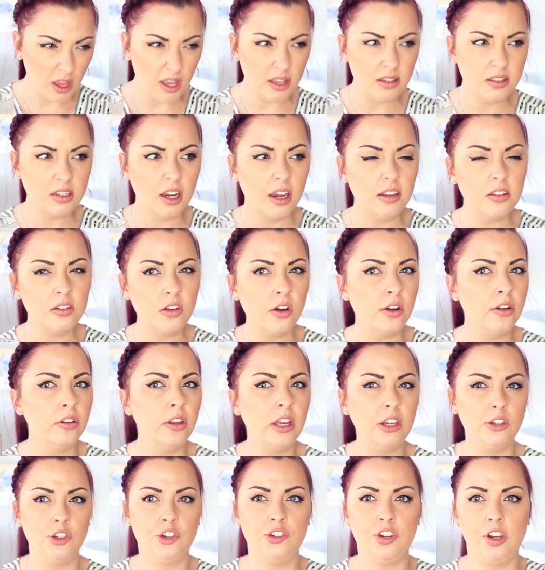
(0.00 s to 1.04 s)
It tastes kind of
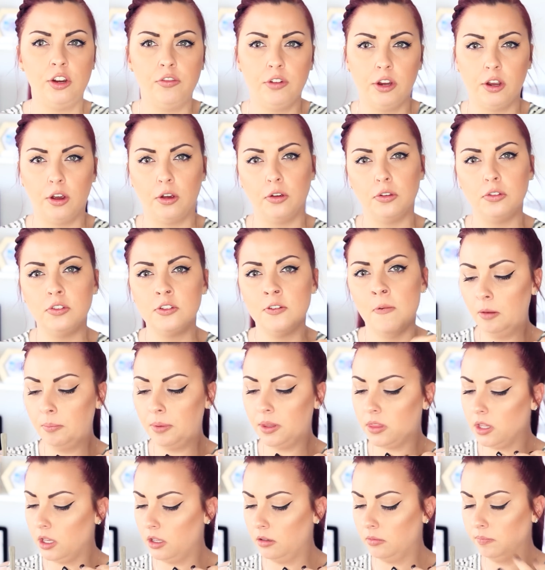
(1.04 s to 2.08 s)
like Cheerios,
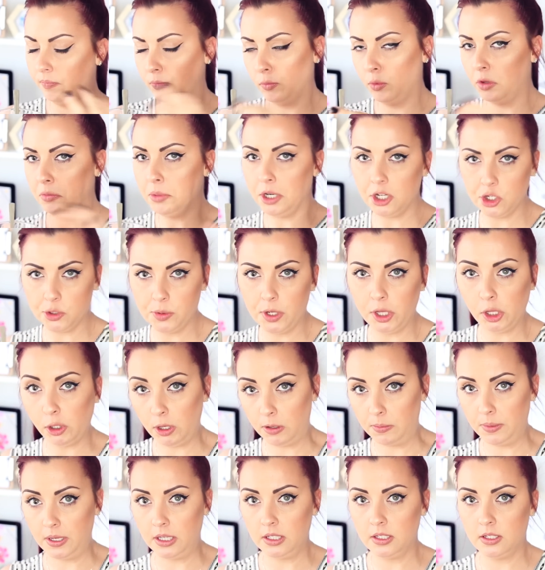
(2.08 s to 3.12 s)
but then with
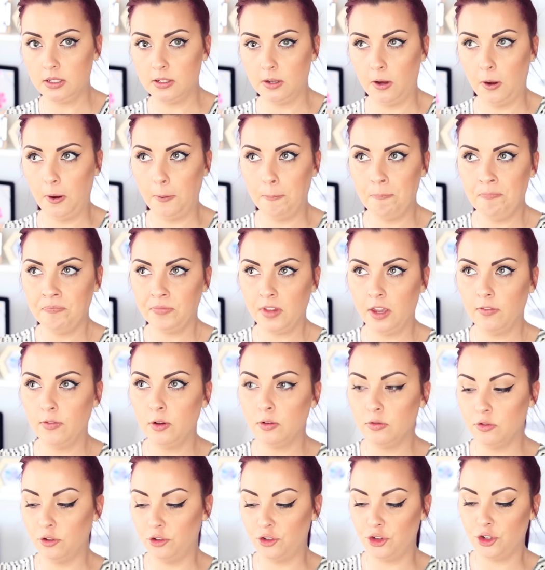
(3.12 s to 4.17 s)
marshmallow bits. So if
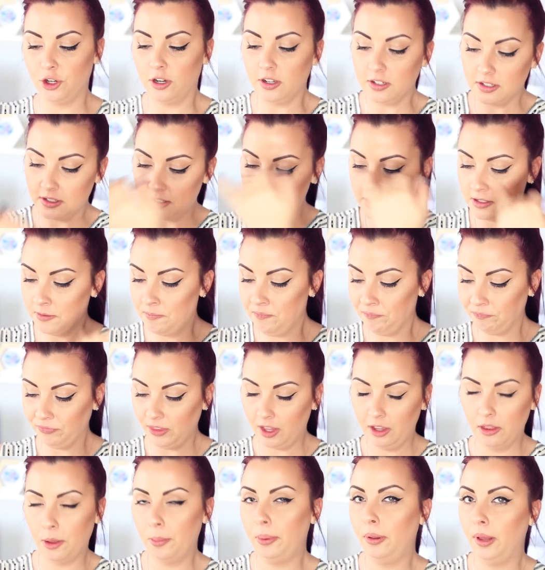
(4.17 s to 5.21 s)
it was just
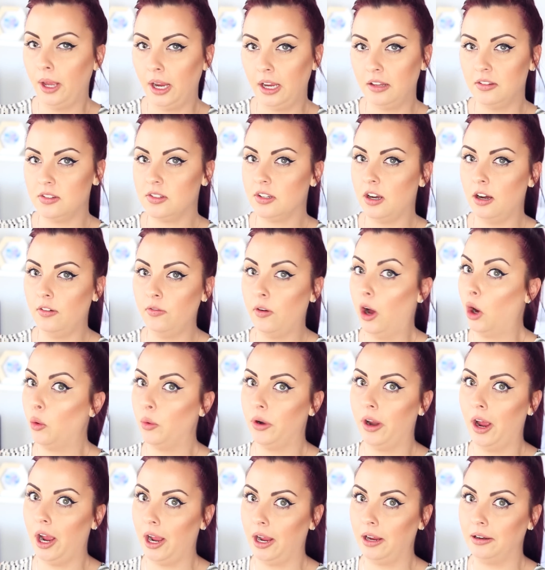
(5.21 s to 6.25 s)
the plain stuff, I
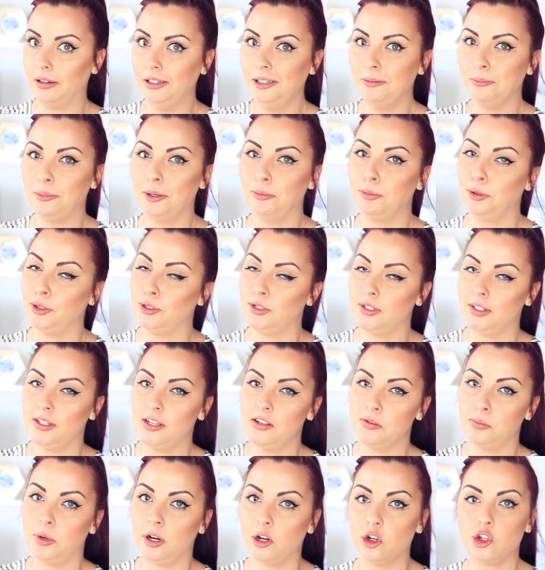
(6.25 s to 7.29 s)
would hate it. But because
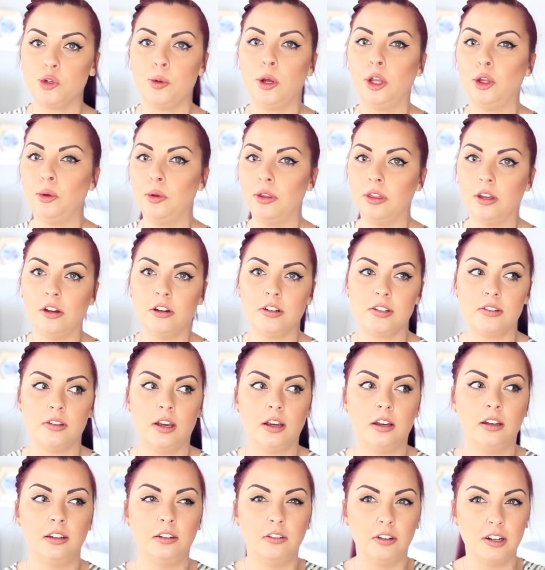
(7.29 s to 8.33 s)
there's marshmallow in there, it's
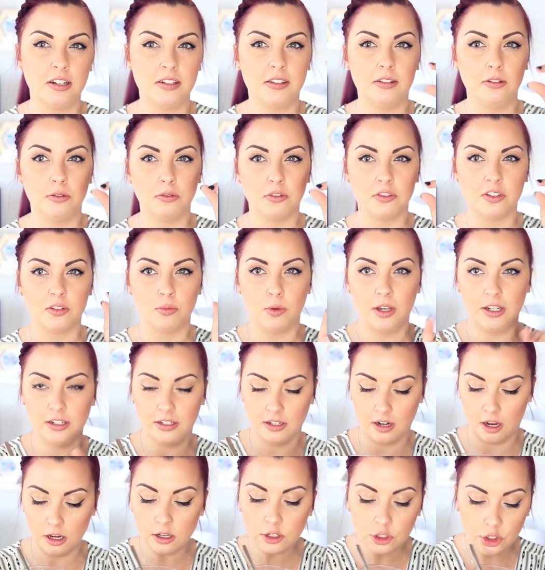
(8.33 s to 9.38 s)
like a nice little sweet
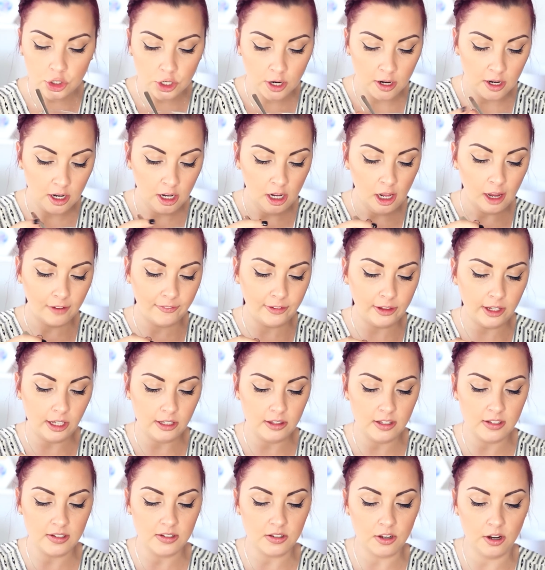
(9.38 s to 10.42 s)
touch. I feel like
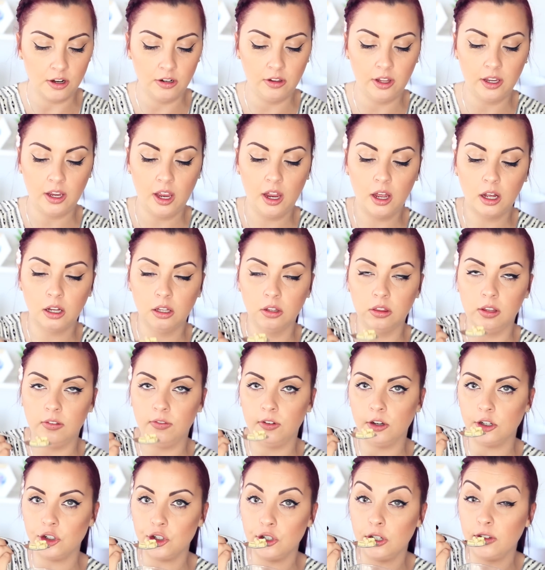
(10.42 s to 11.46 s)
this is kind of like a healthy
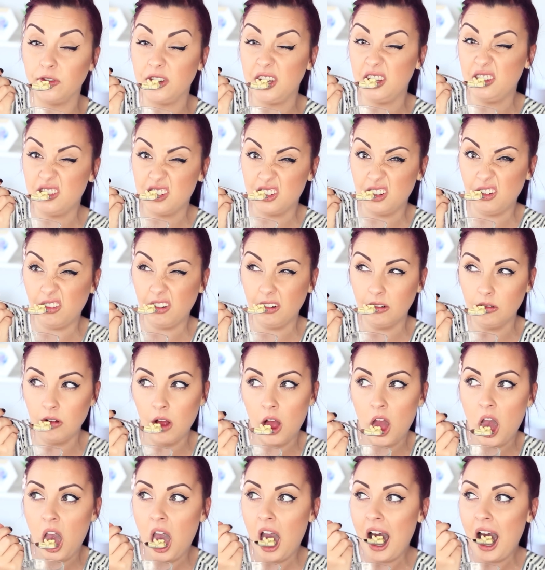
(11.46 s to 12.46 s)
version of kids cereal.